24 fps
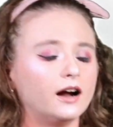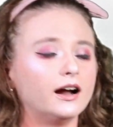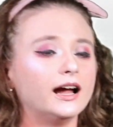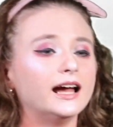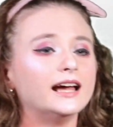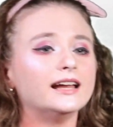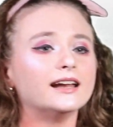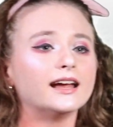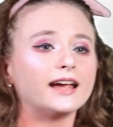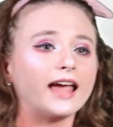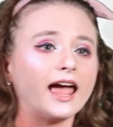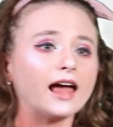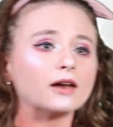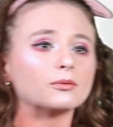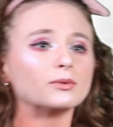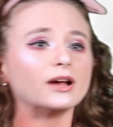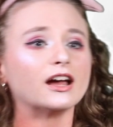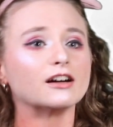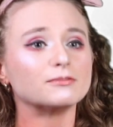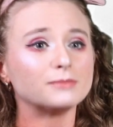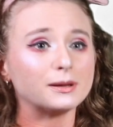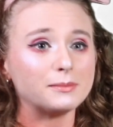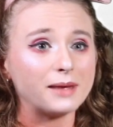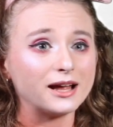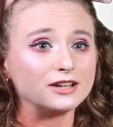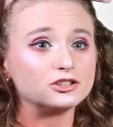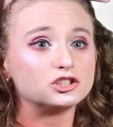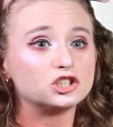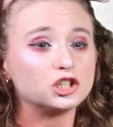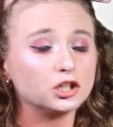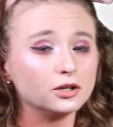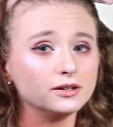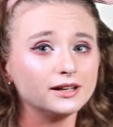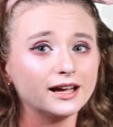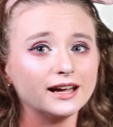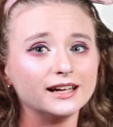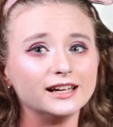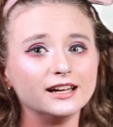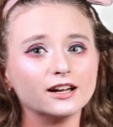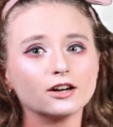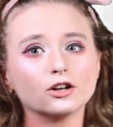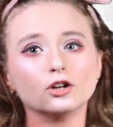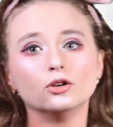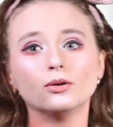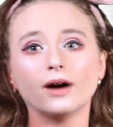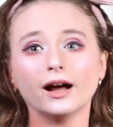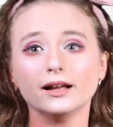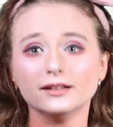All right, again, we have my man Chuya
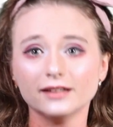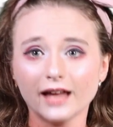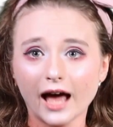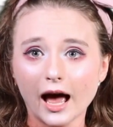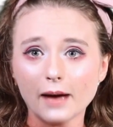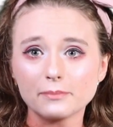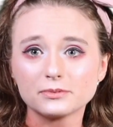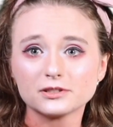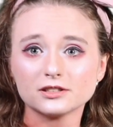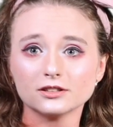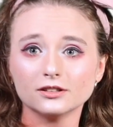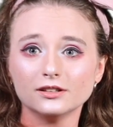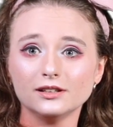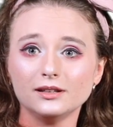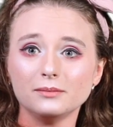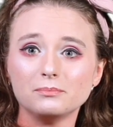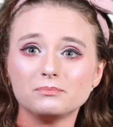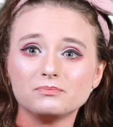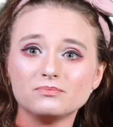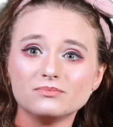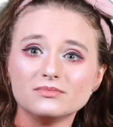here, who I absolutely